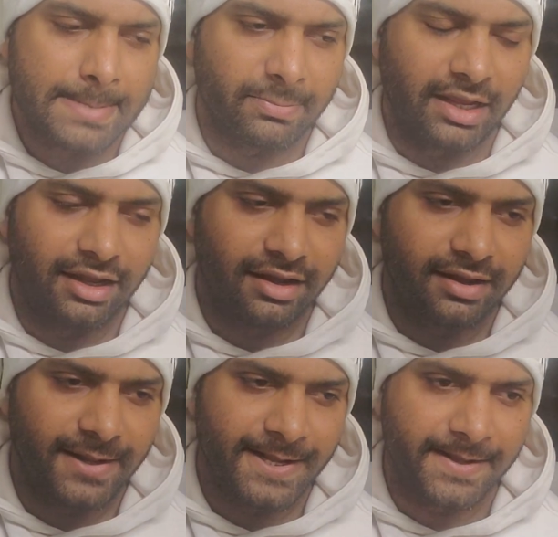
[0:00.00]

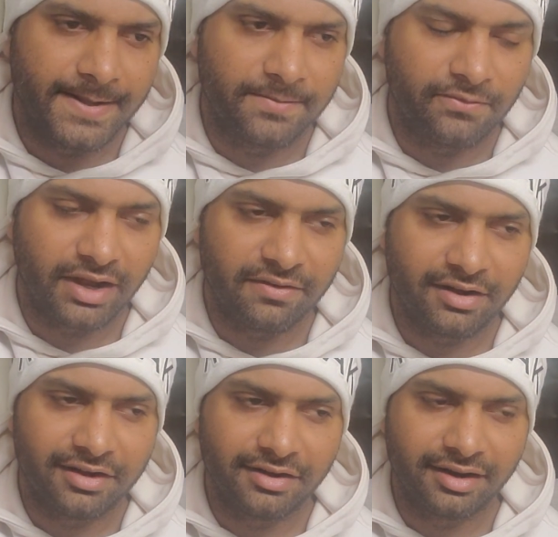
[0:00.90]
uh,
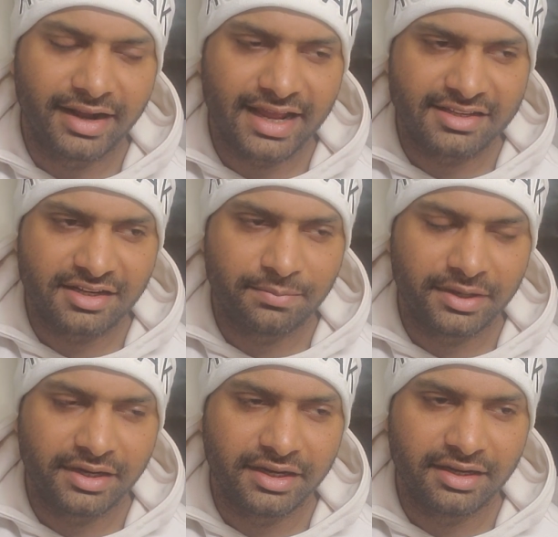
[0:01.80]
500
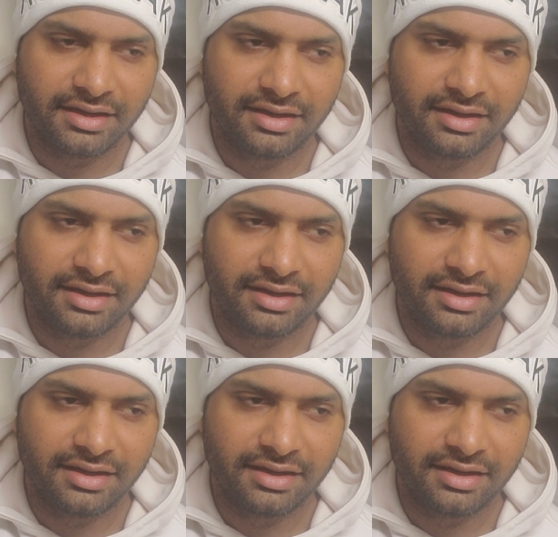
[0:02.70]
S&P